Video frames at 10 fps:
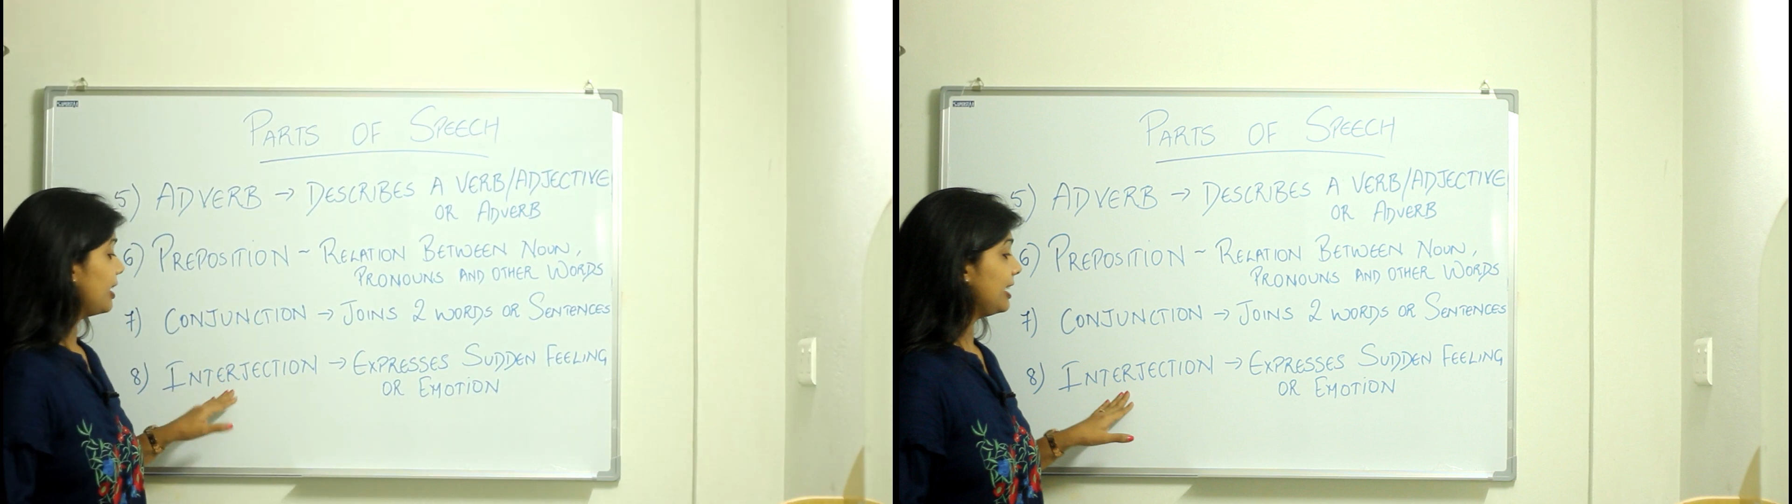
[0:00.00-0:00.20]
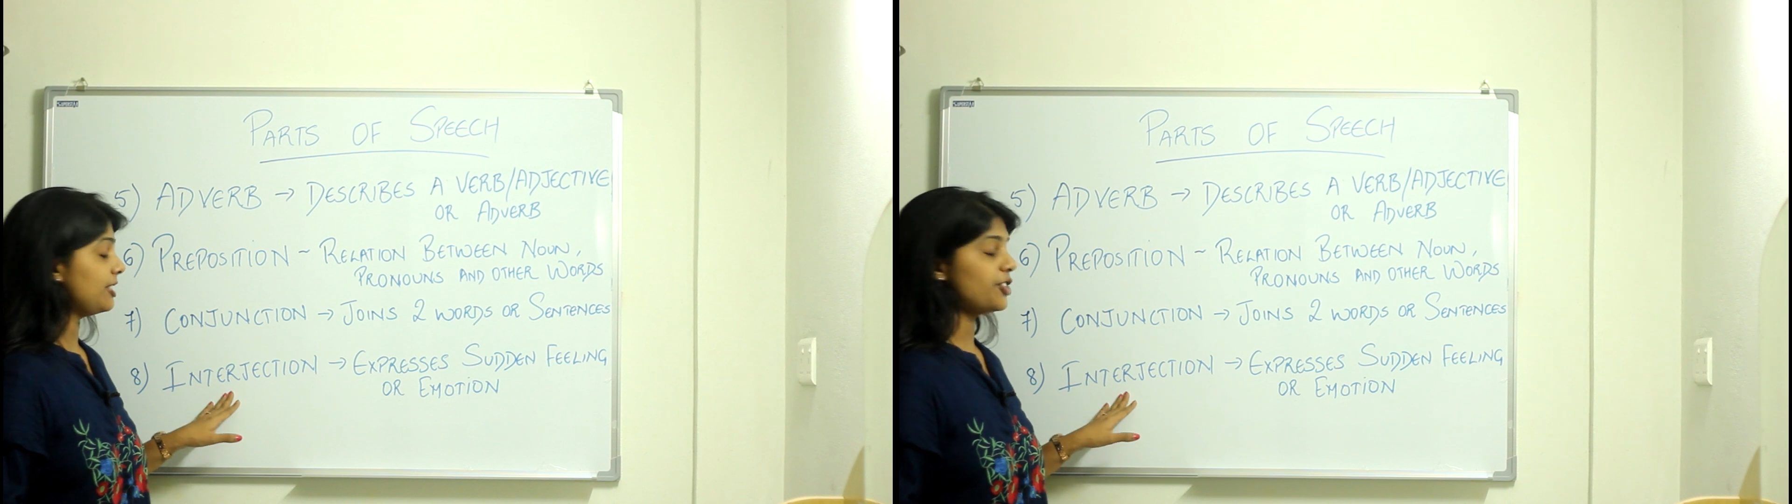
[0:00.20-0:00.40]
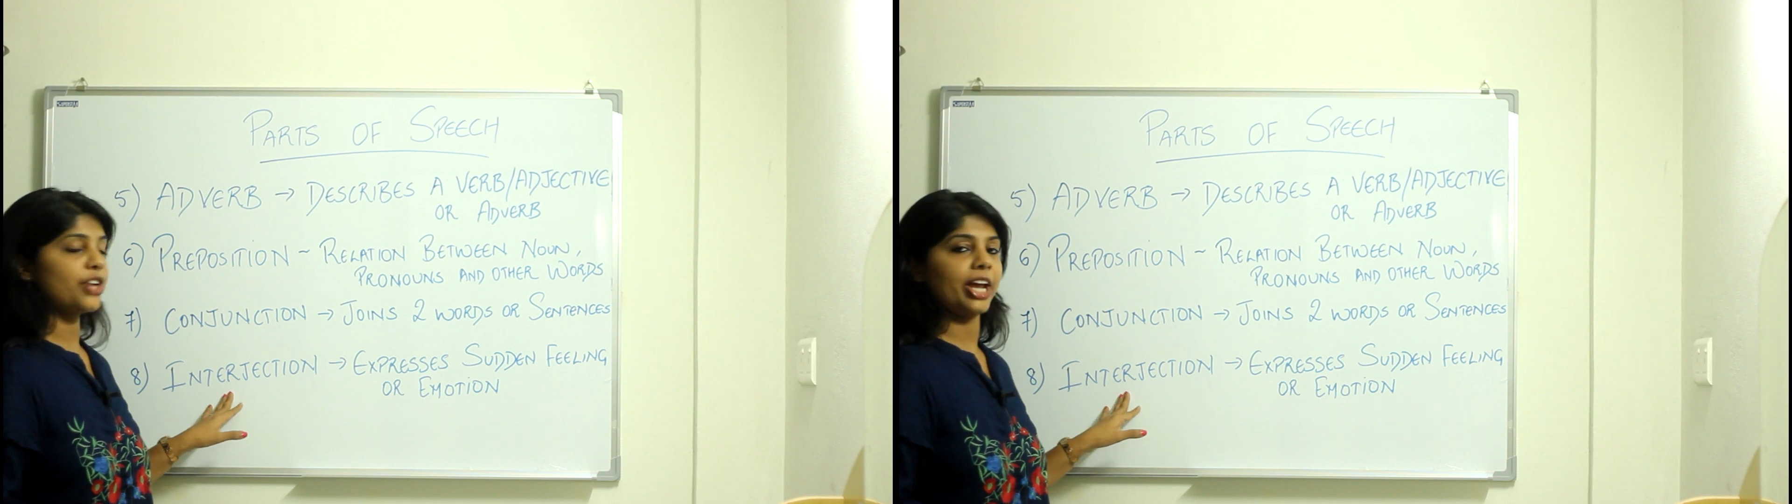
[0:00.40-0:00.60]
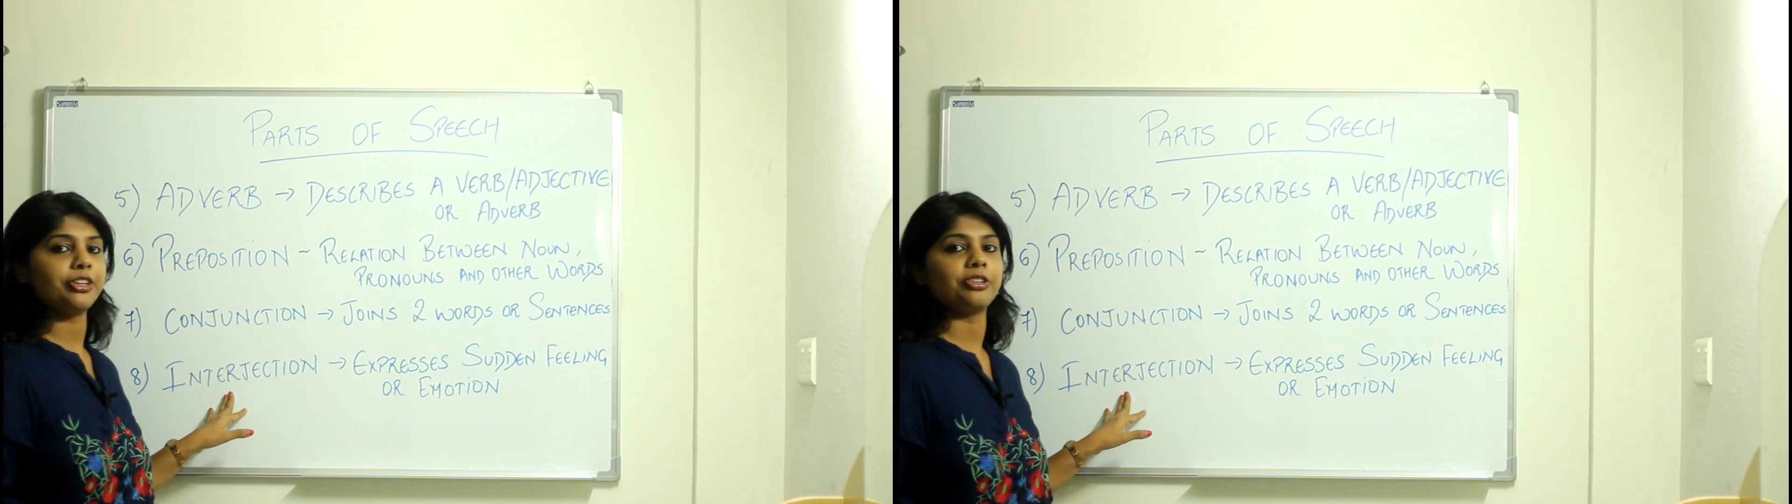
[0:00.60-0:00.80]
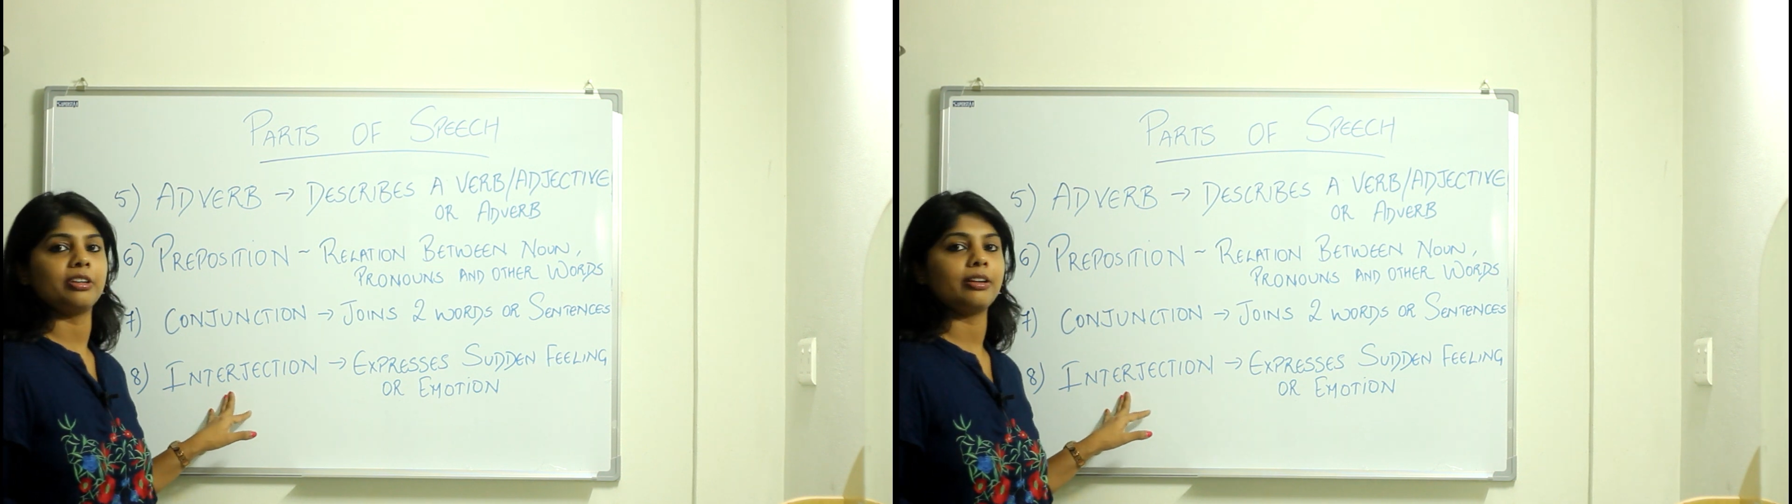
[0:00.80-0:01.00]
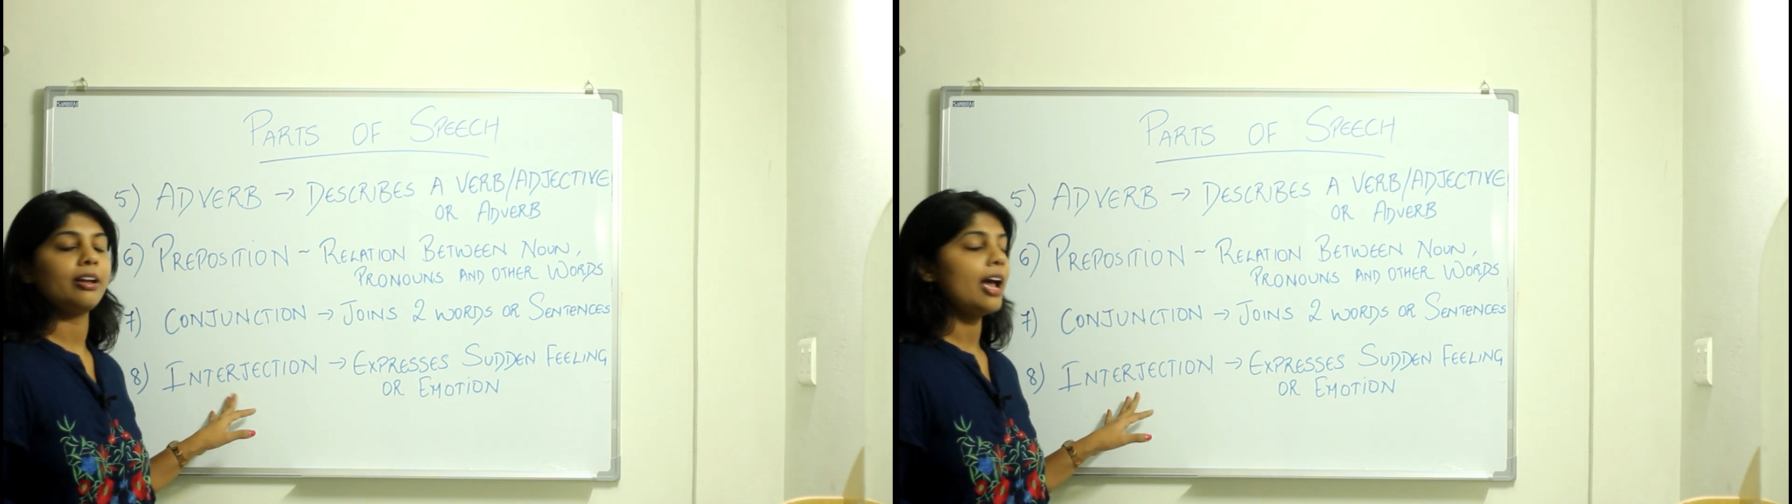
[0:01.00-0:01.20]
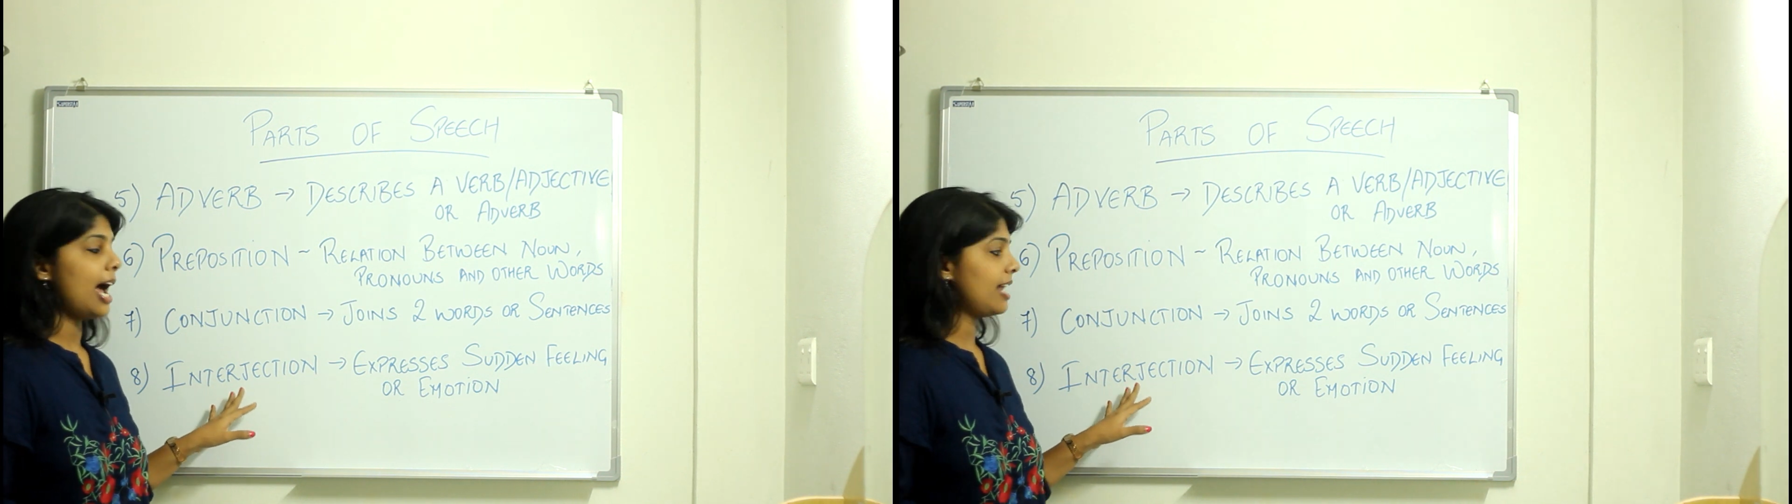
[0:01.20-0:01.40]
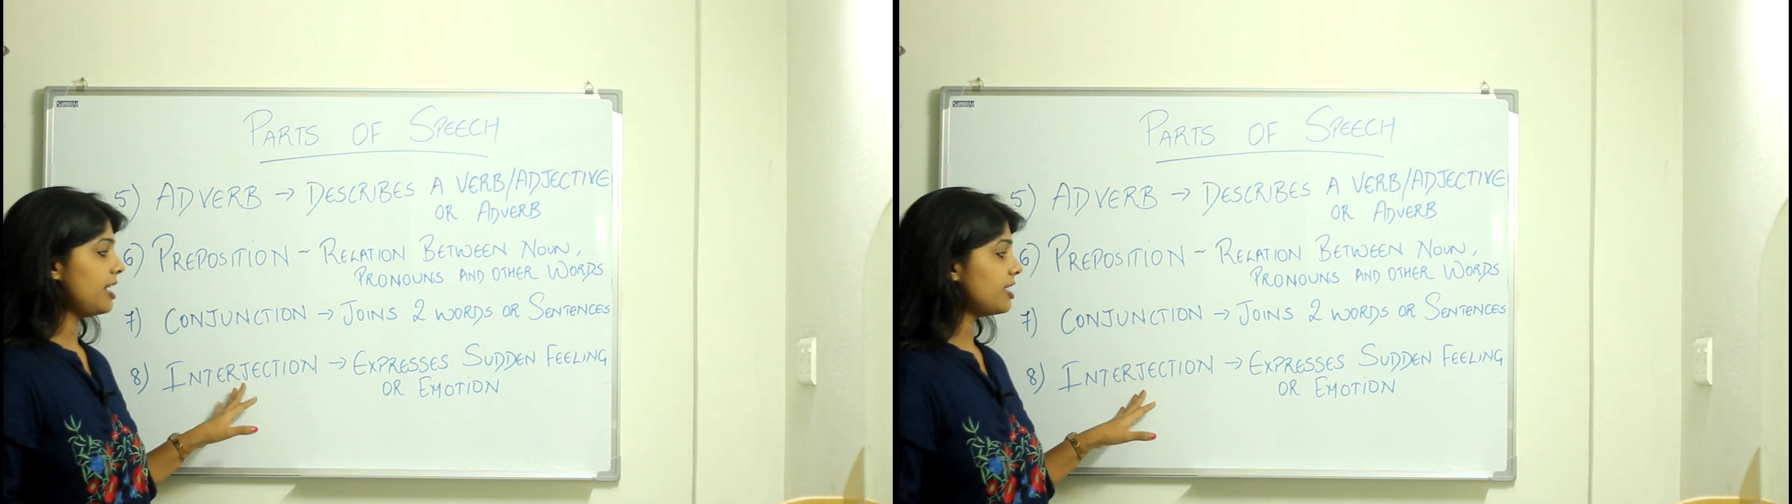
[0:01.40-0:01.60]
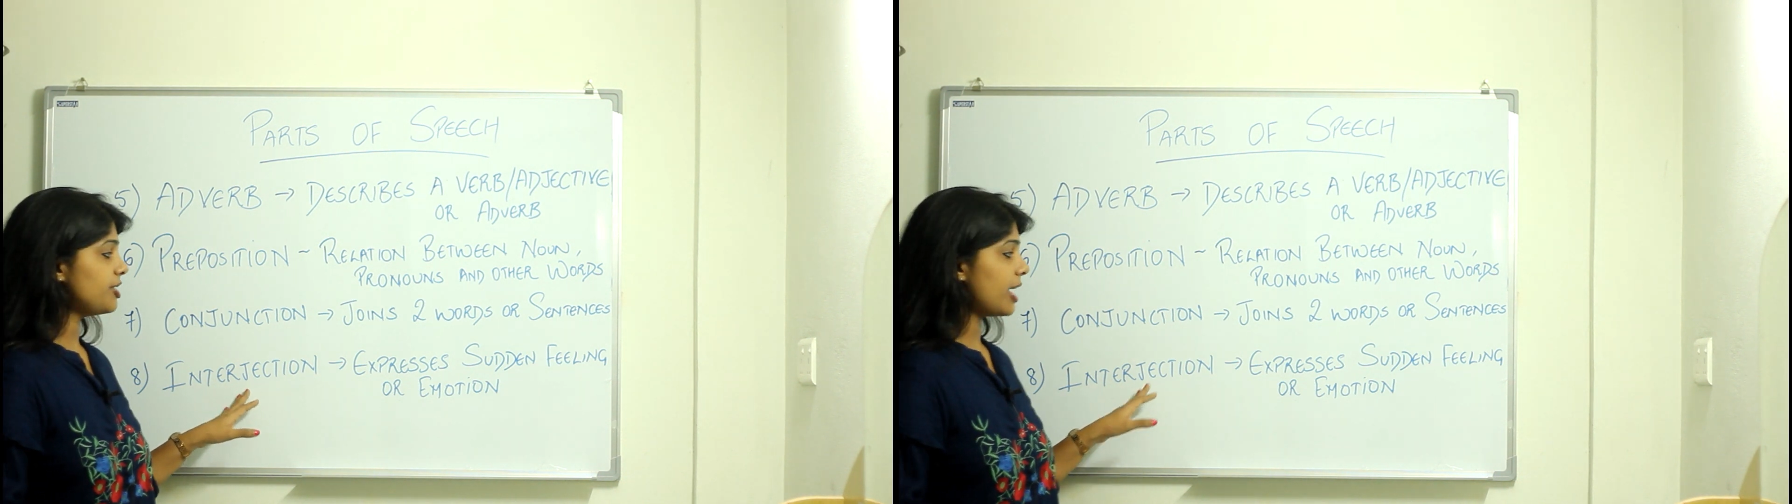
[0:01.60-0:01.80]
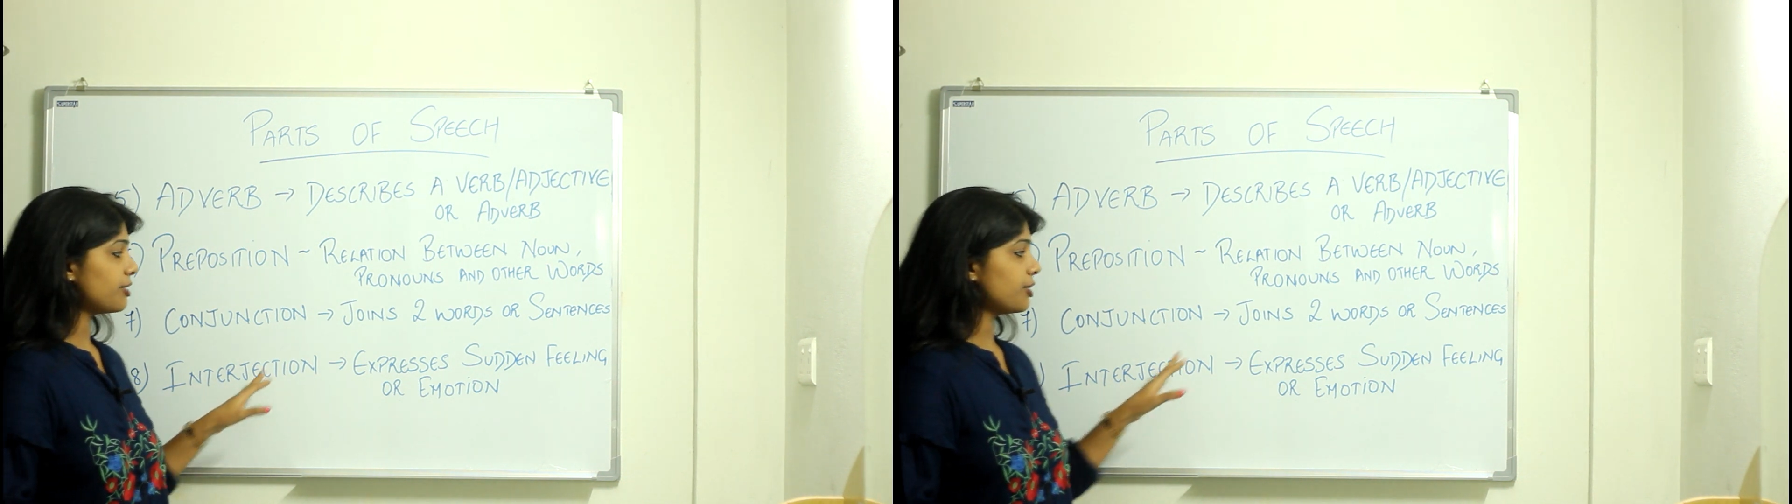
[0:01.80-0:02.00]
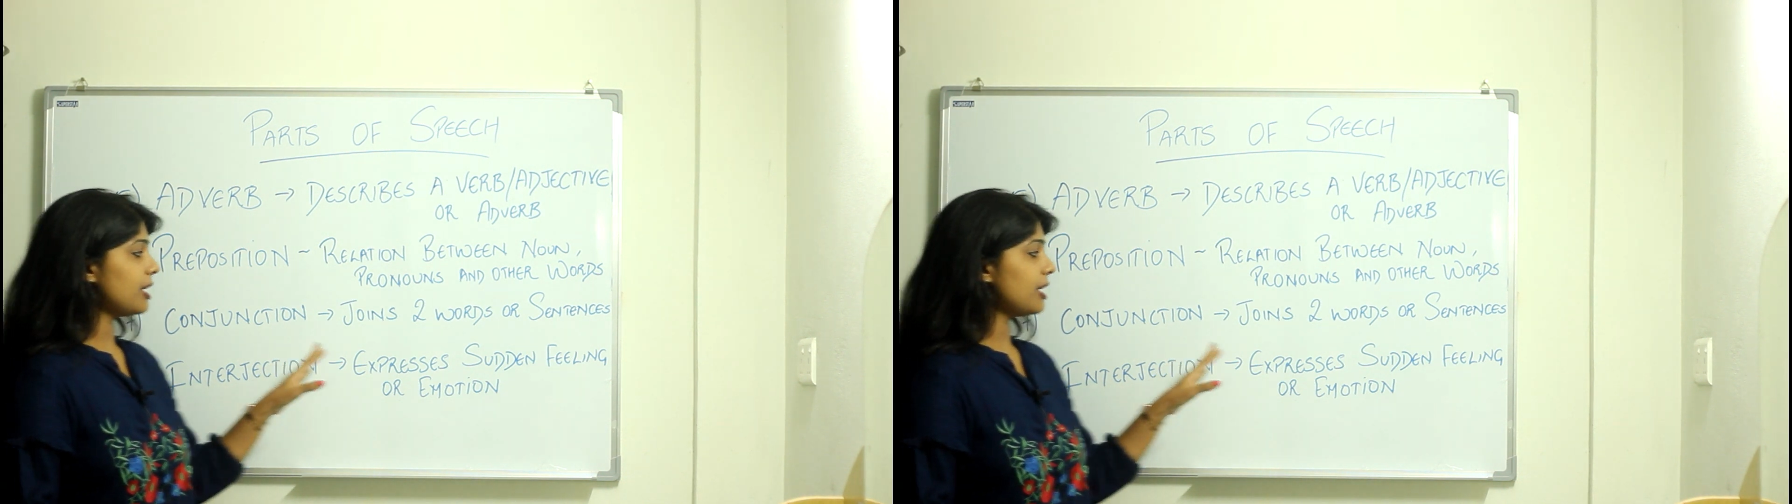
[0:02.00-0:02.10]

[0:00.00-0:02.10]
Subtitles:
interjection. An interjection